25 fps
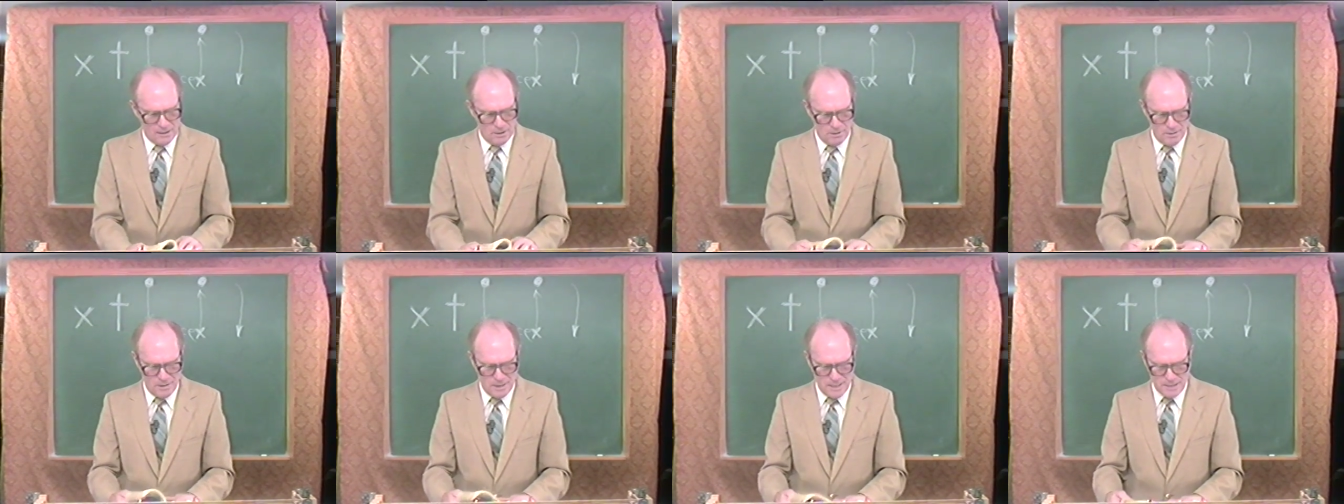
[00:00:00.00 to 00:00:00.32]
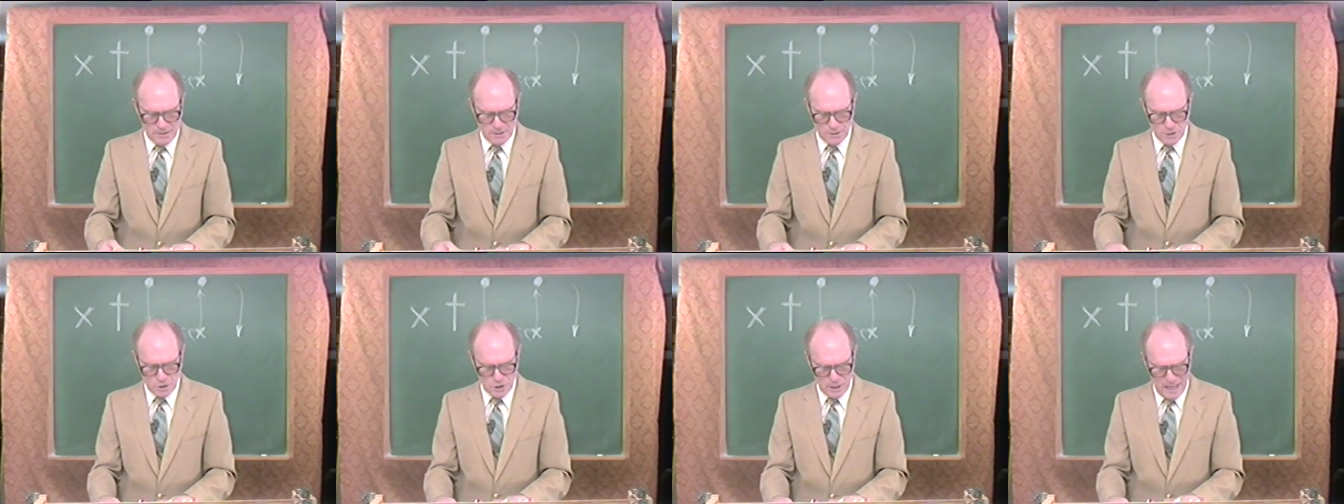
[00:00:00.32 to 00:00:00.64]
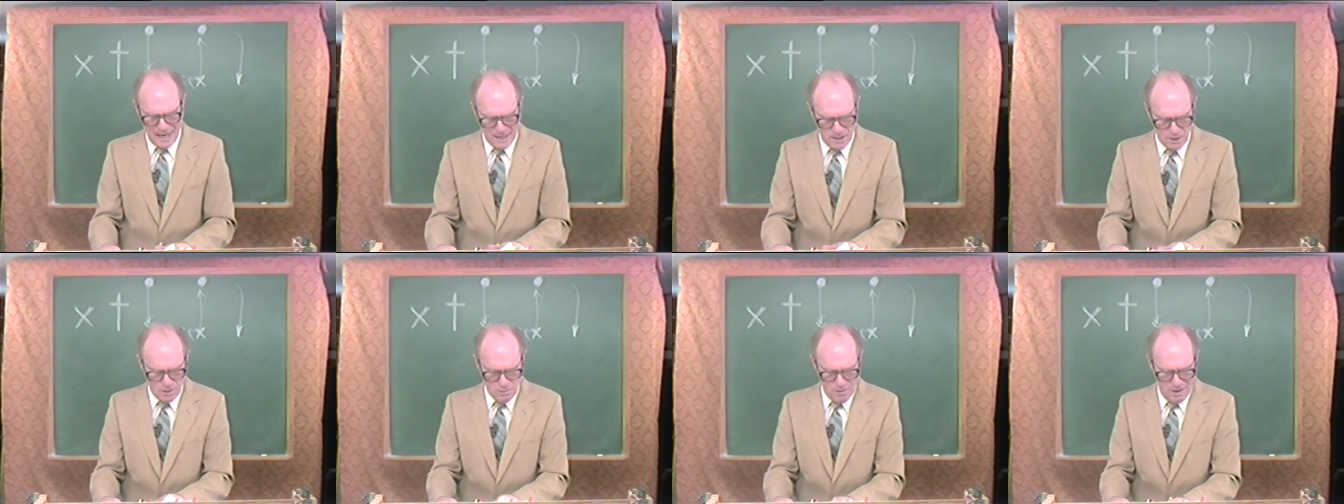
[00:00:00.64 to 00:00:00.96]
look in
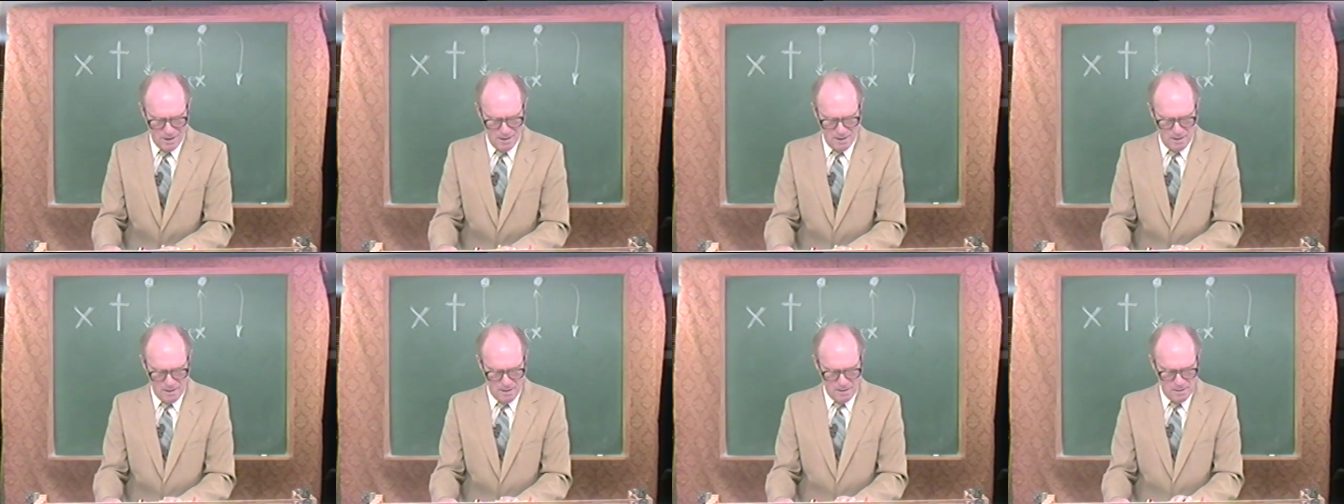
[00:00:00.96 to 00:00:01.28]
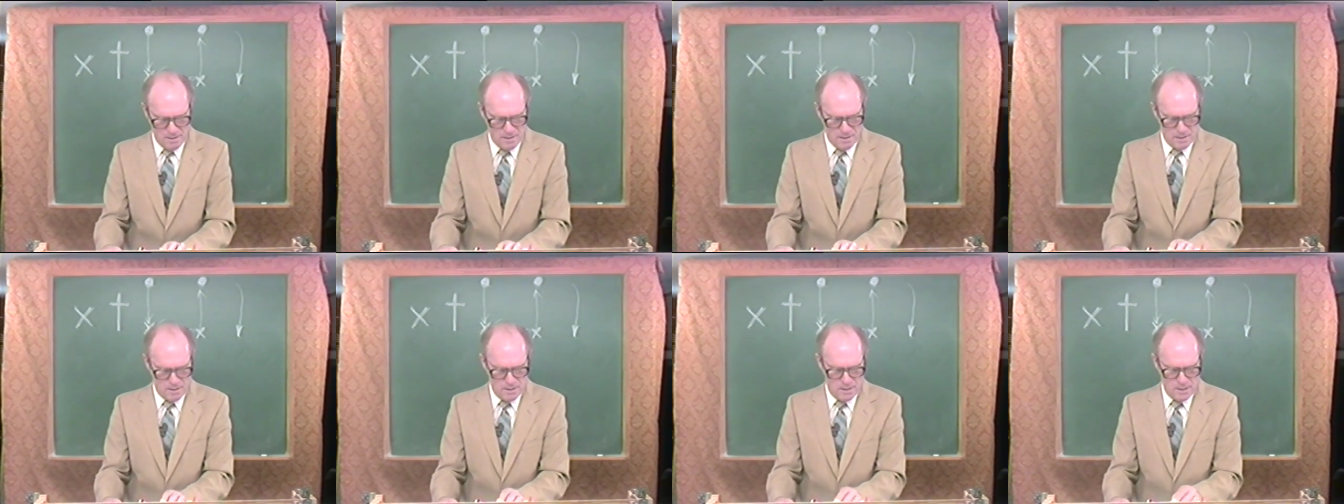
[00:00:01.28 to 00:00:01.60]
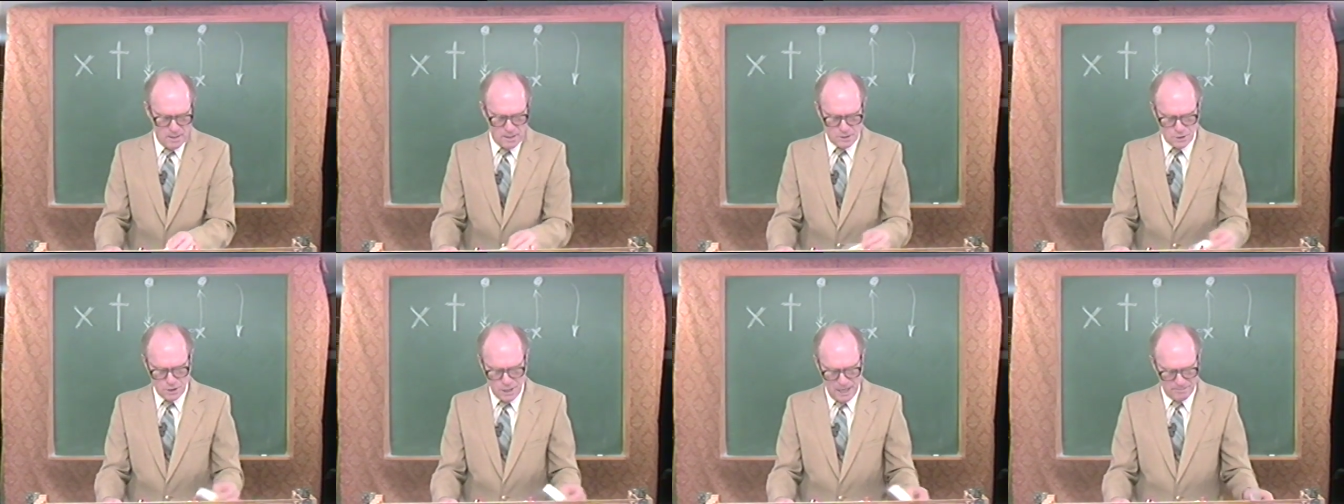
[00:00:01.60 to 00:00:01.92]
Zechariah
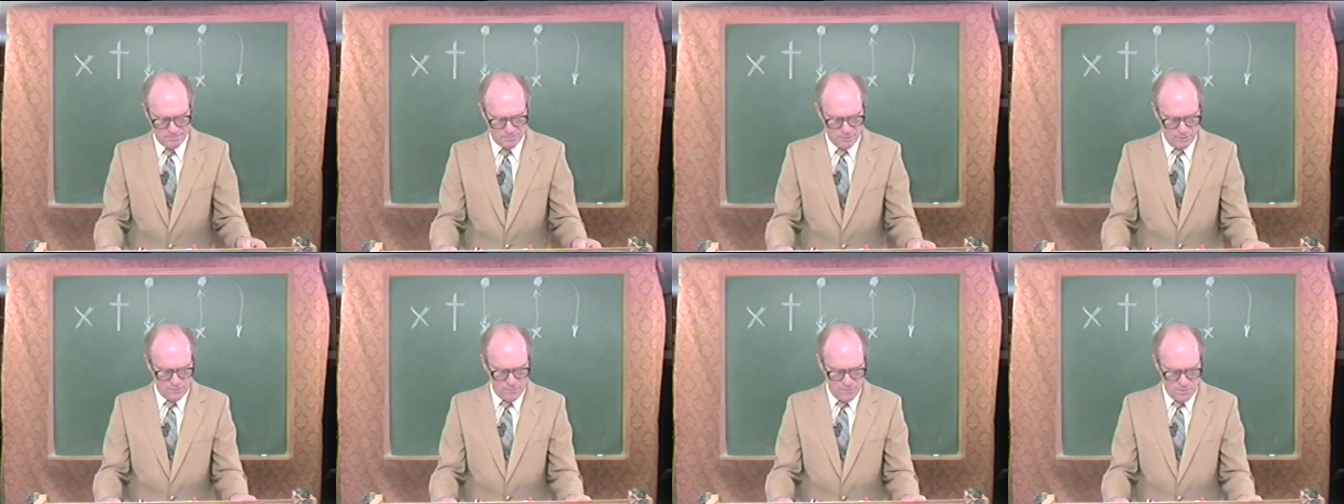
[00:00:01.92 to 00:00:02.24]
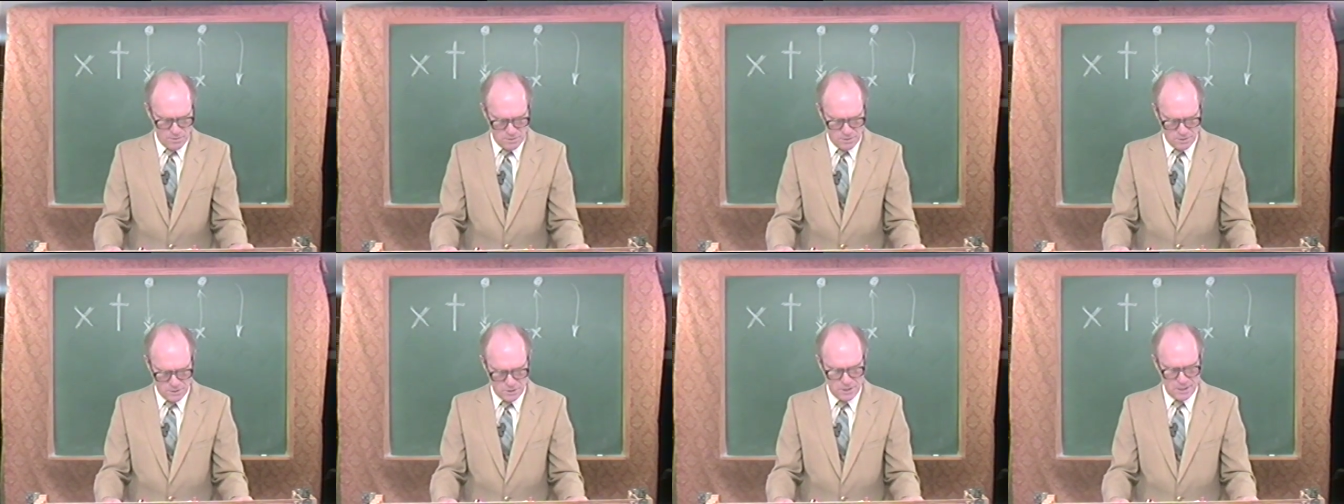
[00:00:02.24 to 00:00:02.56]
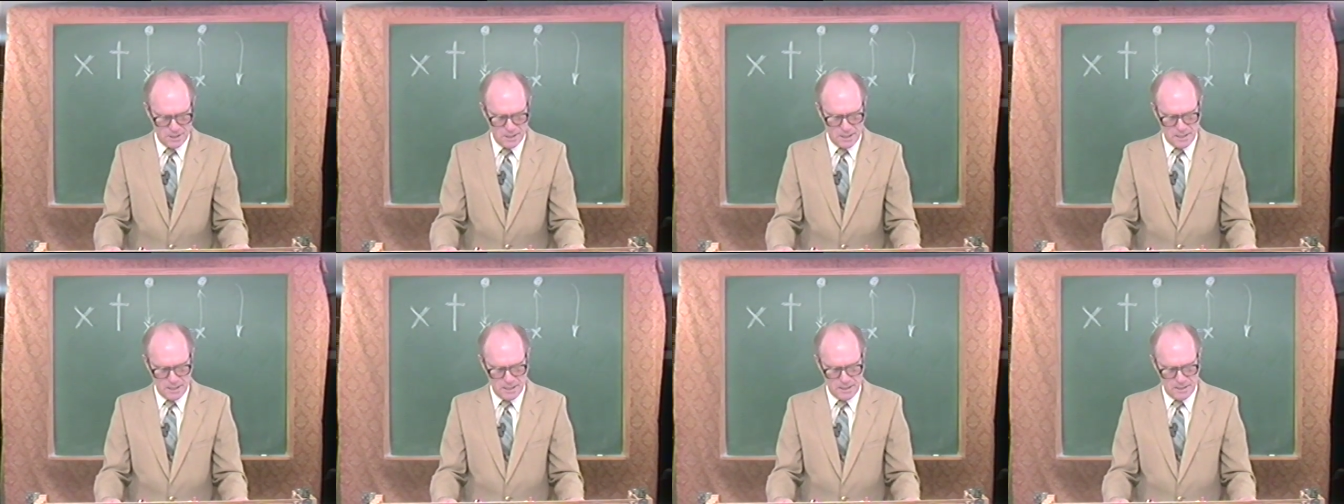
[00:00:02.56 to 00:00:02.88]
chapter
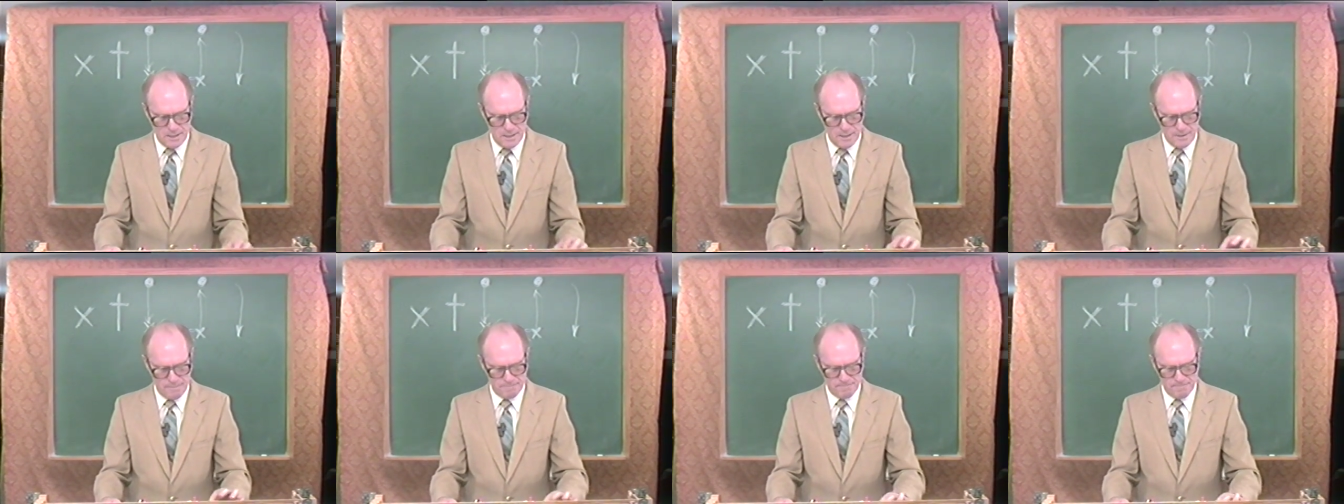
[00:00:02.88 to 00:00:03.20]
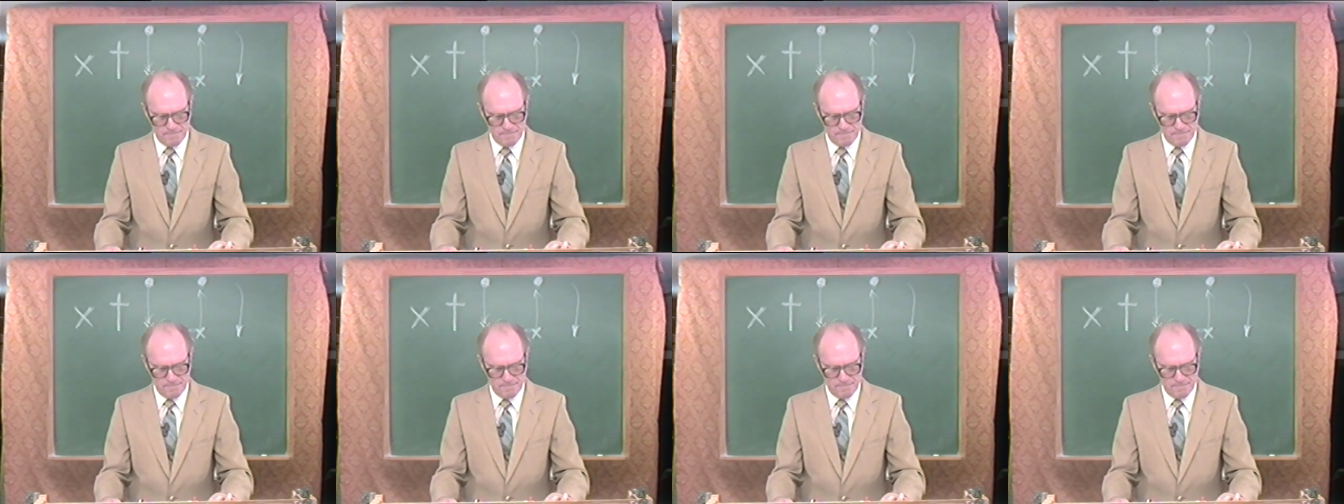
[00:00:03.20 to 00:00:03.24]
13.